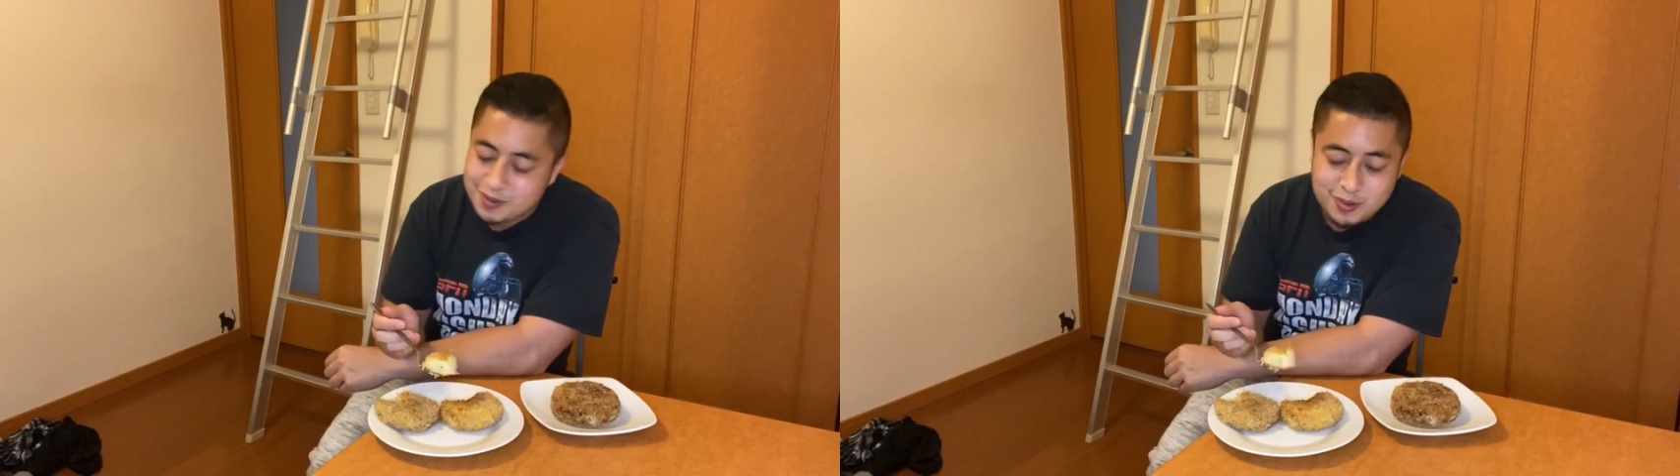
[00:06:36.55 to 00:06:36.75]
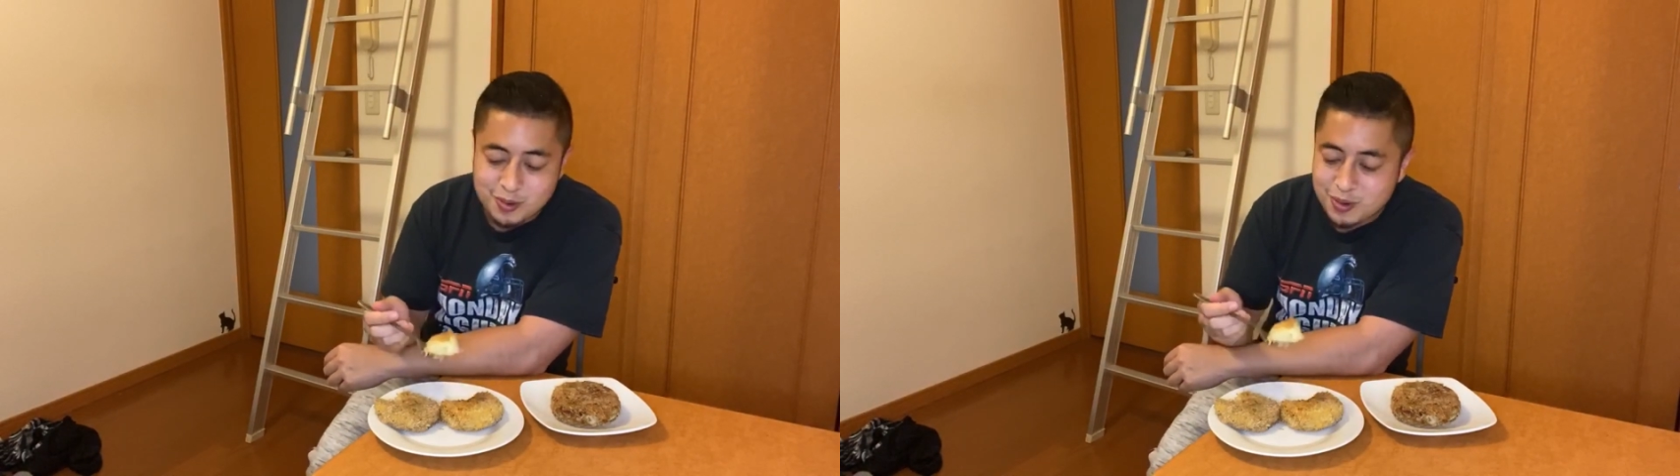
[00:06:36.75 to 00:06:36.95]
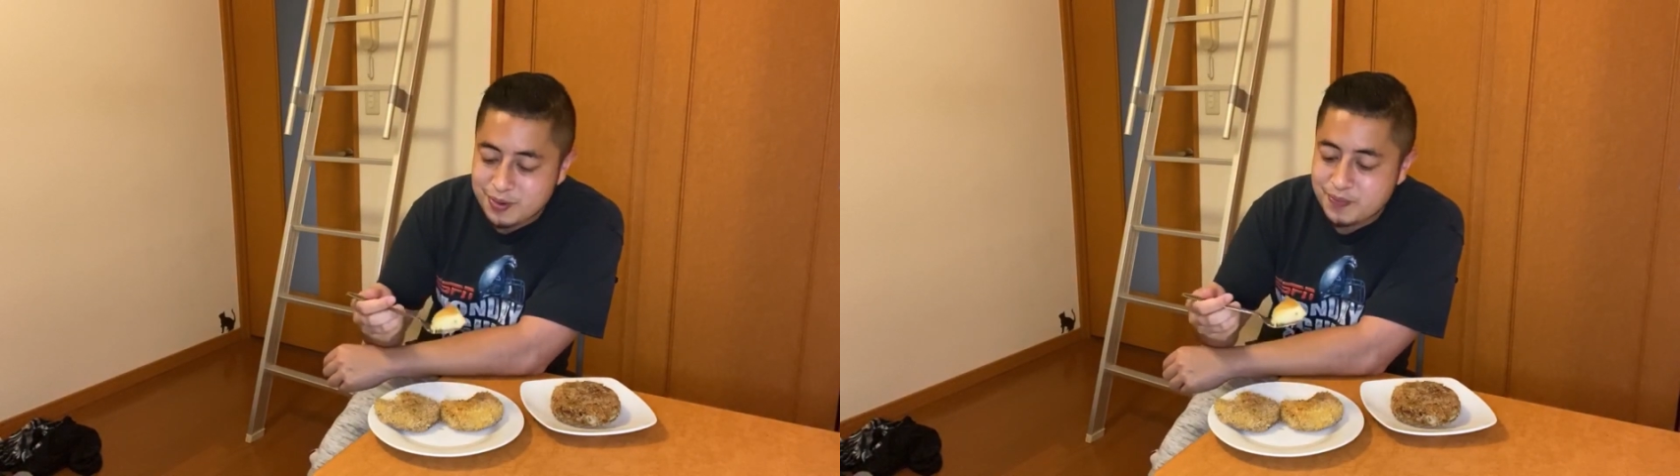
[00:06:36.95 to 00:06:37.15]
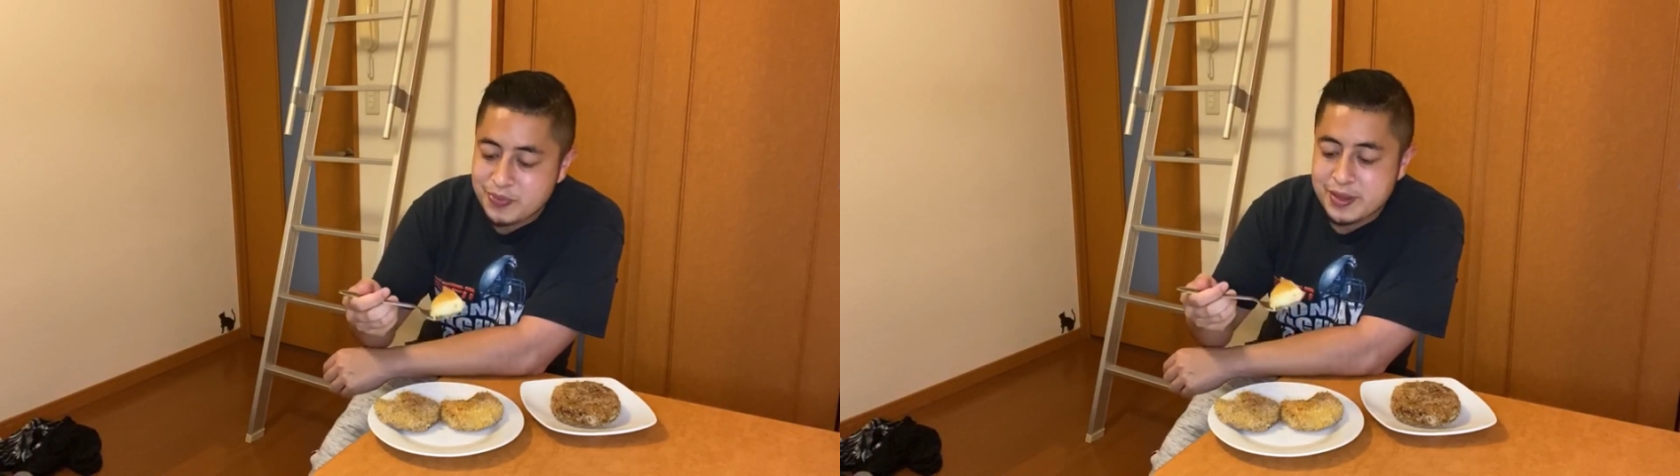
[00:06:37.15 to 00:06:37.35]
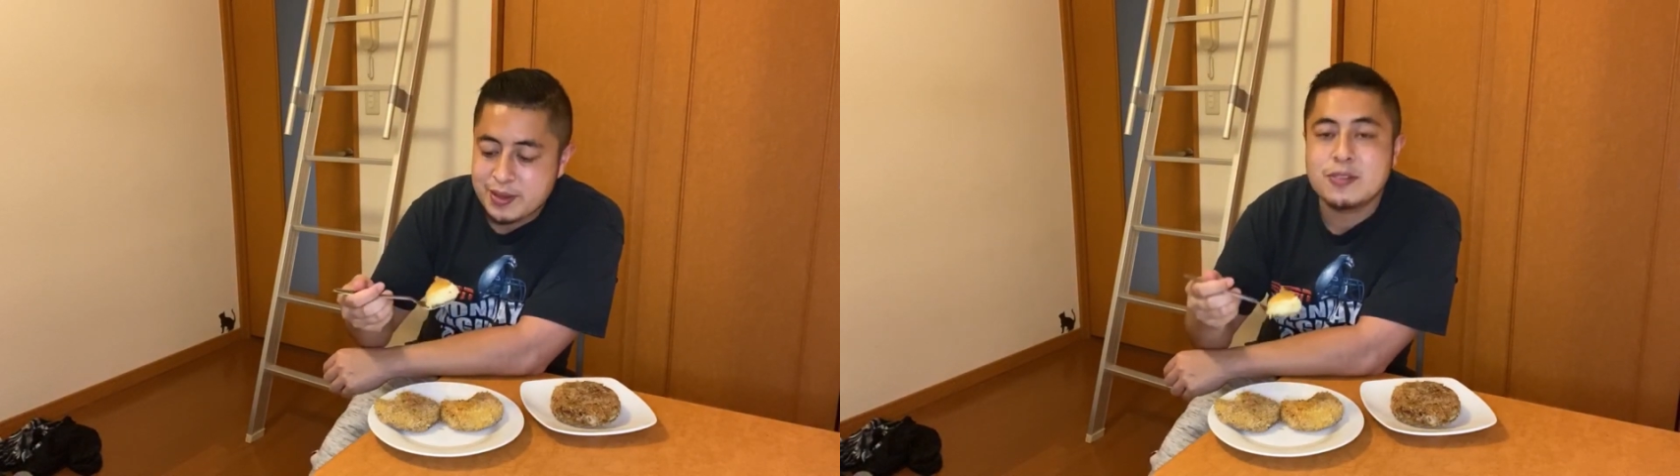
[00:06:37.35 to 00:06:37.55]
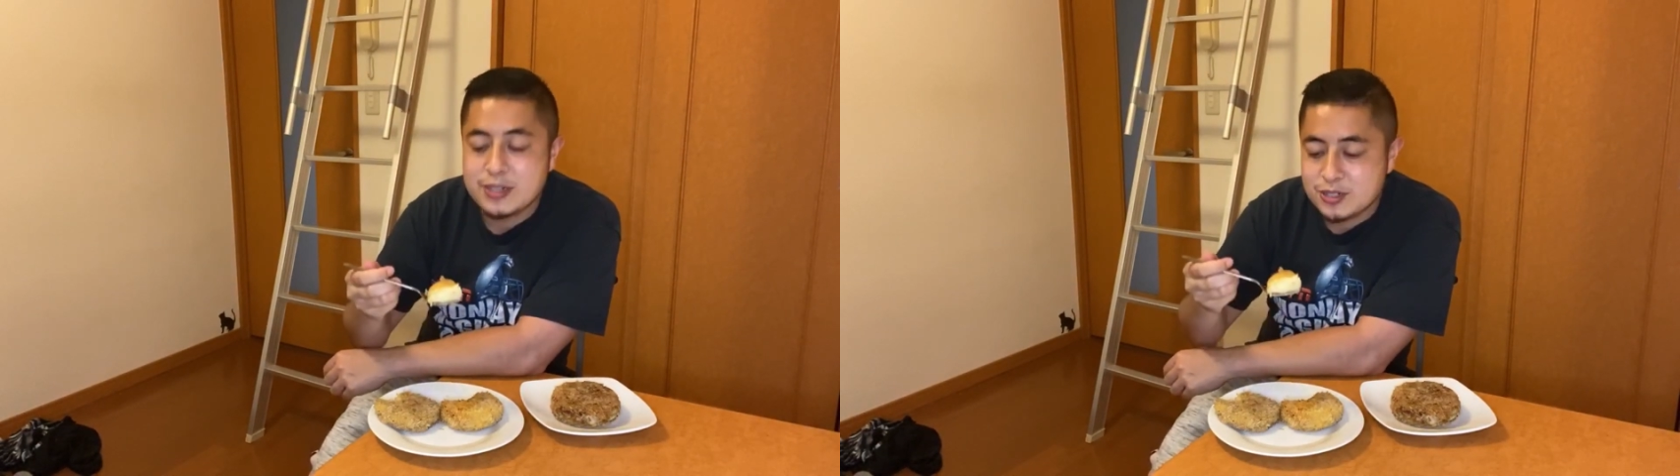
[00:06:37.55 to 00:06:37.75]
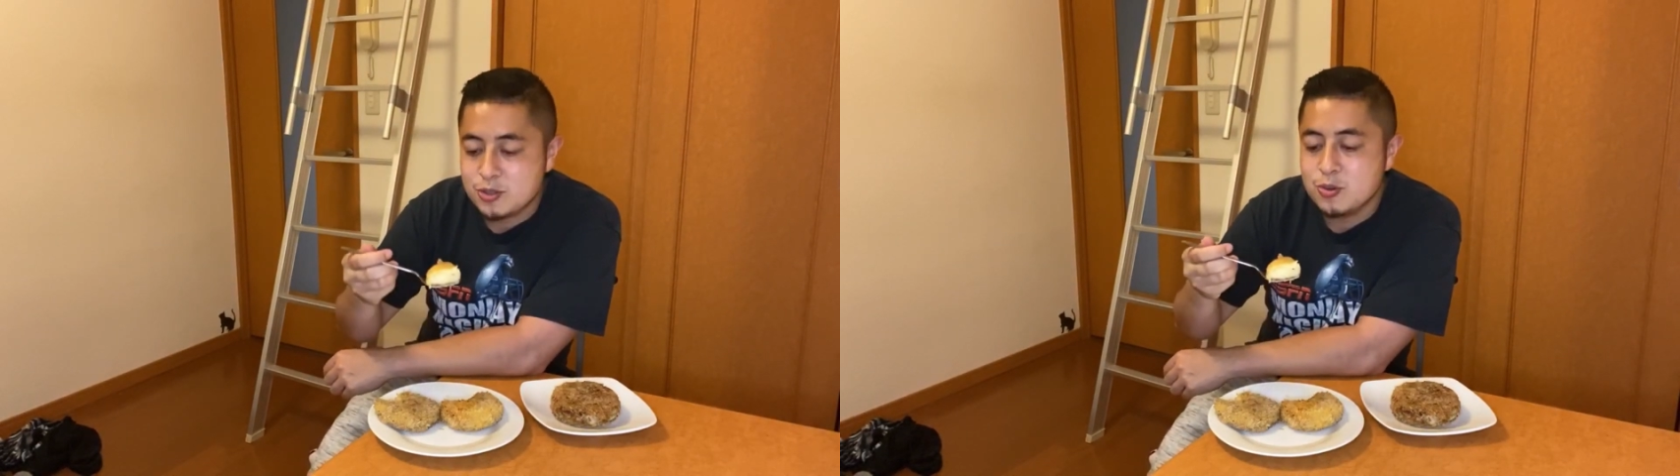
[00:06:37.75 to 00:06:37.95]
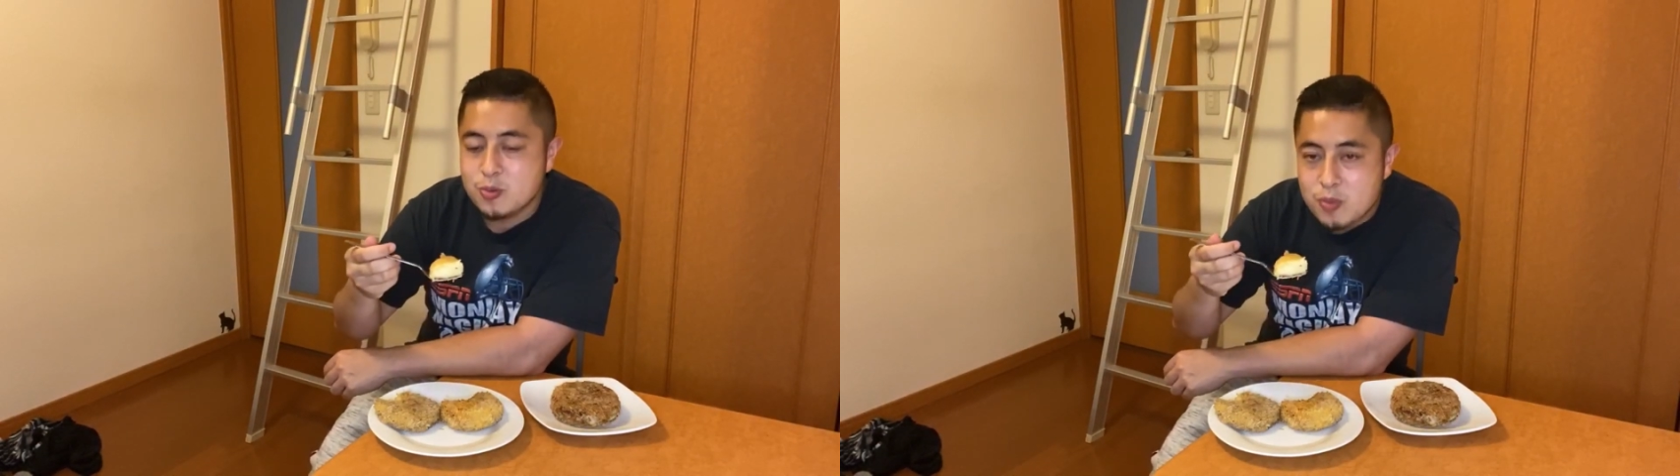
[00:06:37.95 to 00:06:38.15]
Ooh. 3,
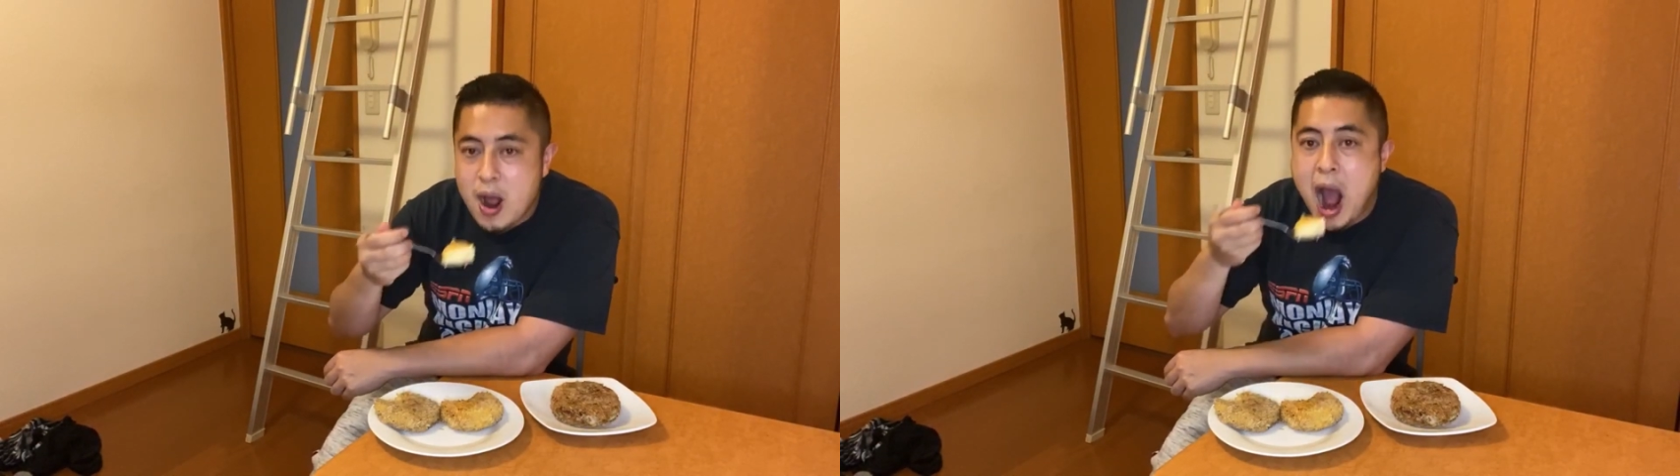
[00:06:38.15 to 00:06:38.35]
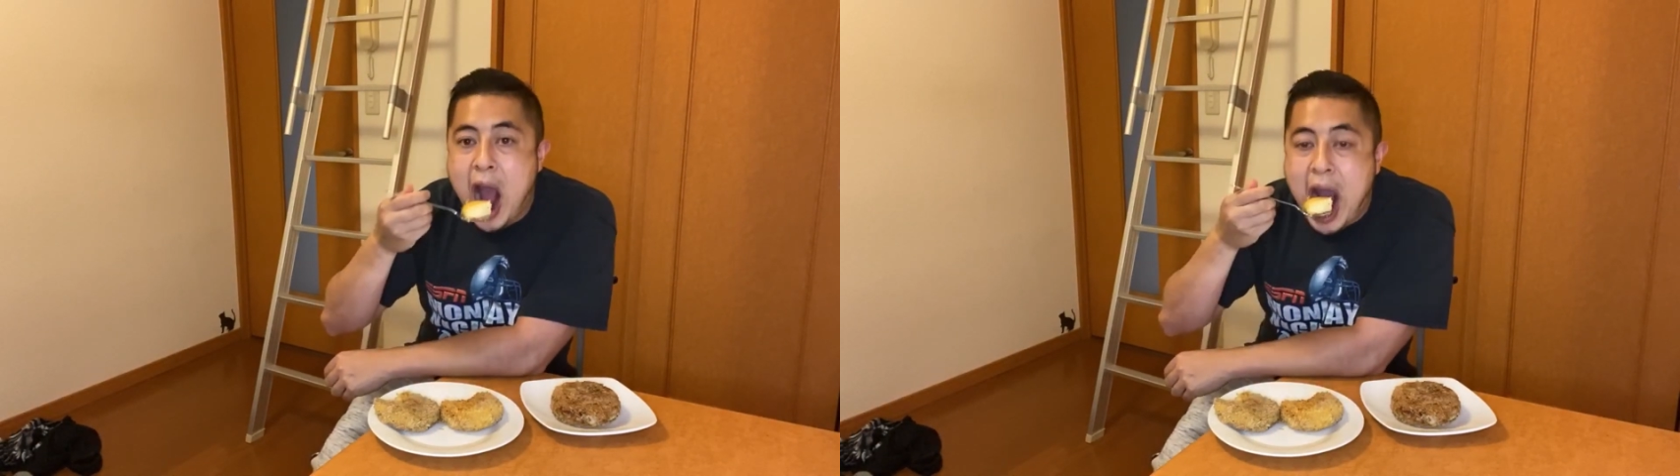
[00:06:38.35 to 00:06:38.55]
2, 1.